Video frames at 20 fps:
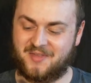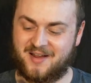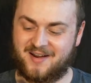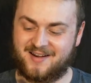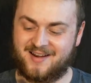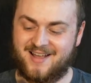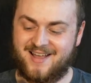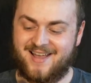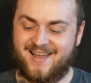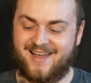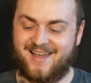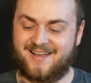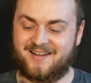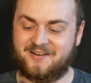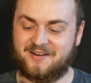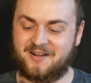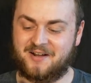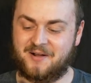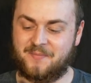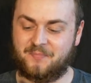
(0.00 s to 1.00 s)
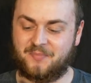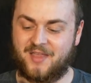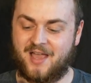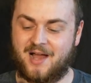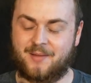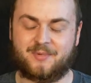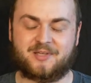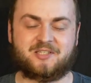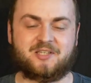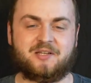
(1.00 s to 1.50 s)
there. And yeah,
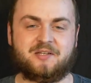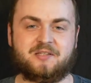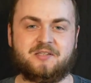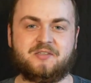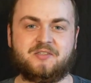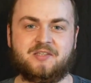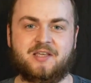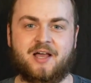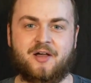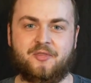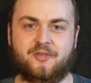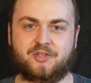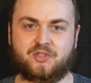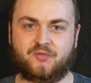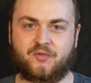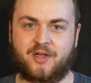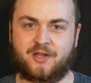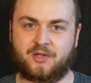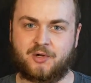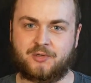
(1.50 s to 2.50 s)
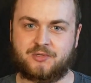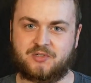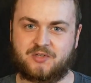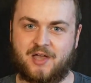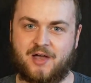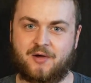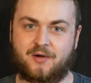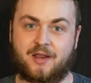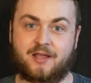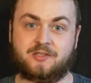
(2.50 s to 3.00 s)
I'm excited to see how this fight goes
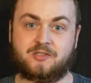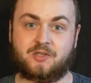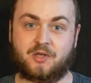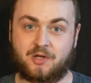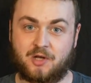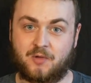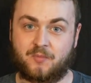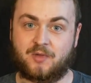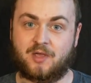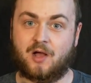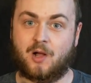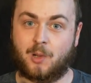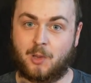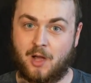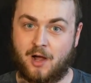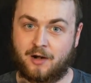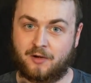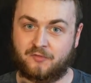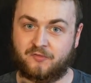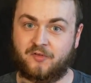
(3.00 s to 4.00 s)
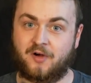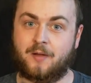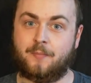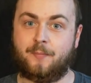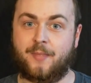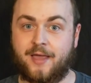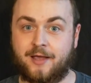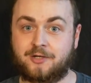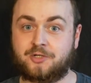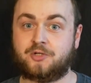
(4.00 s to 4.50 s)
down. It's going to be a lot of
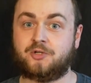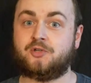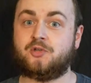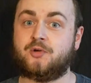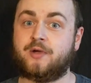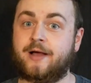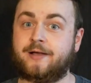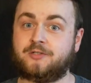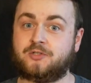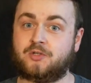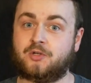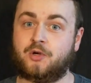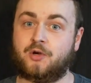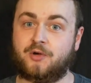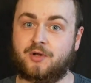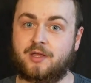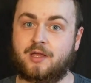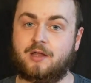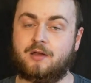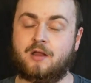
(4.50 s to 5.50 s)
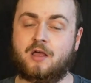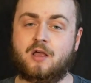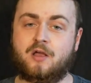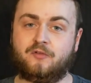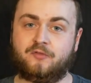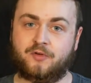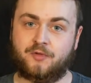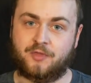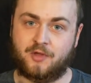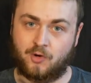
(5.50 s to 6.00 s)
fun. Make sure you guys turn in
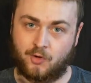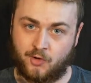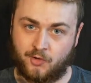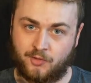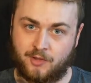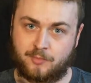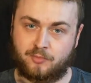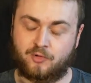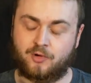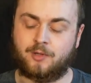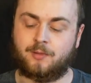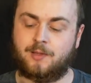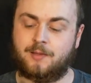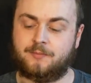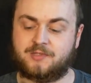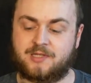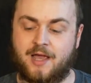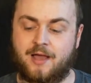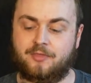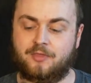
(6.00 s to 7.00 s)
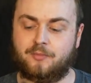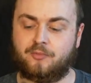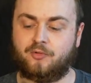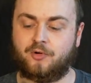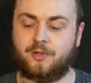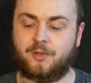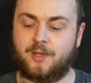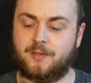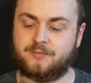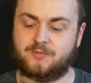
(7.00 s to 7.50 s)
for the early prelims and the
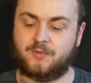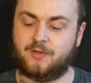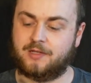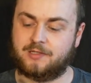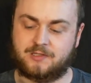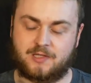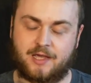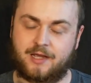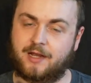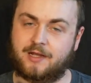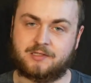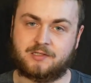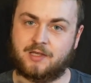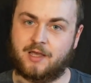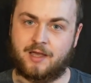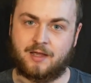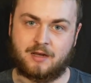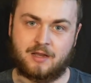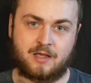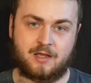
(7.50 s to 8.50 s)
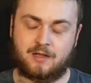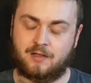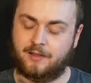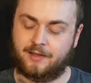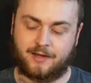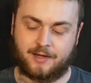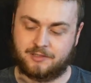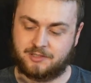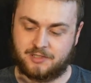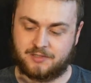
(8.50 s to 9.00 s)
prelims, because like
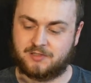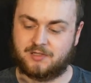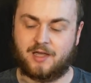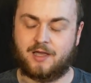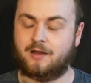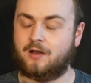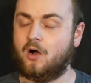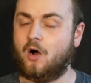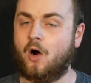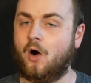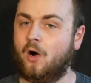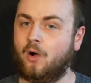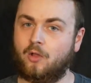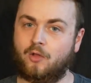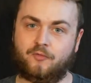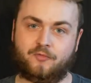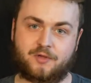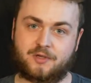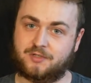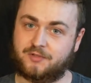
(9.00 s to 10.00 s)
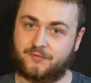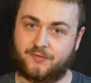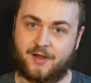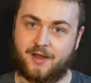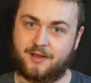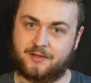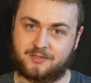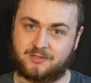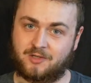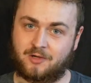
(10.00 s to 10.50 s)
I just said, all of these
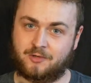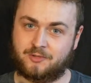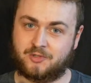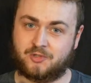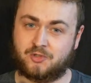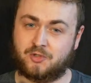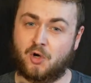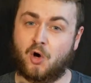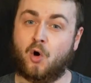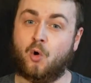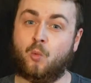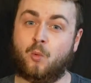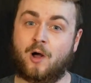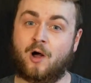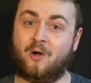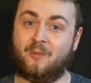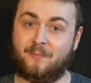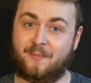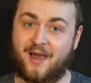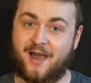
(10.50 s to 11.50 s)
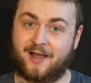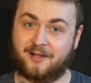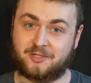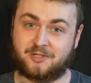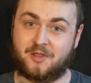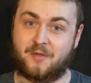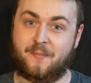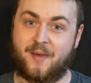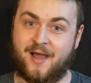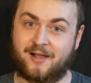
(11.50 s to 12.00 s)
fights are so well
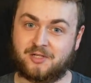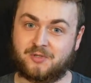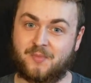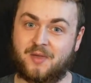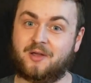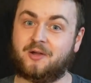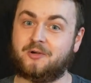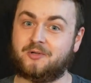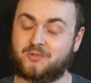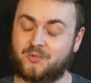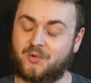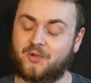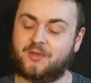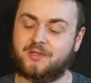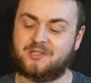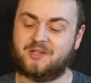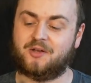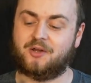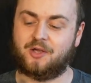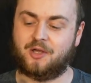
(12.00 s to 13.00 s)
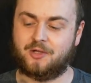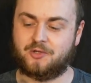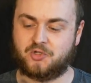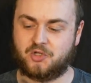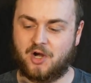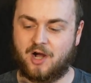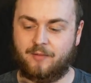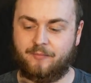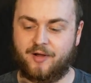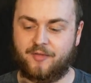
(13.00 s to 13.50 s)
matched. The matchmakers really did a good
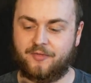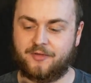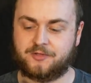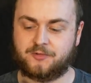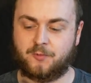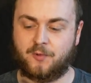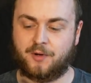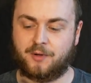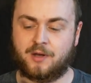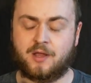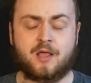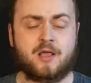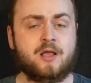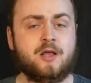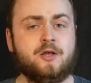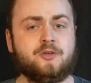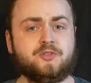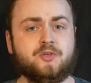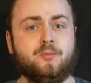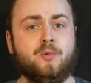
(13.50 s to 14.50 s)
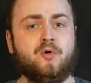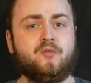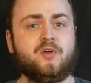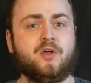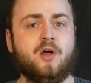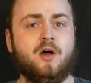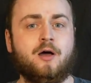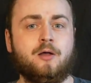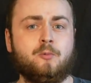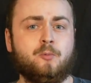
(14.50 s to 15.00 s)
job on this one. So
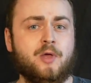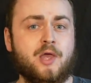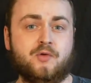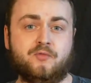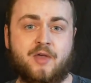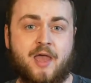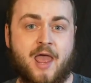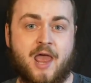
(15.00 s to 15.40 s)
moving on, we have a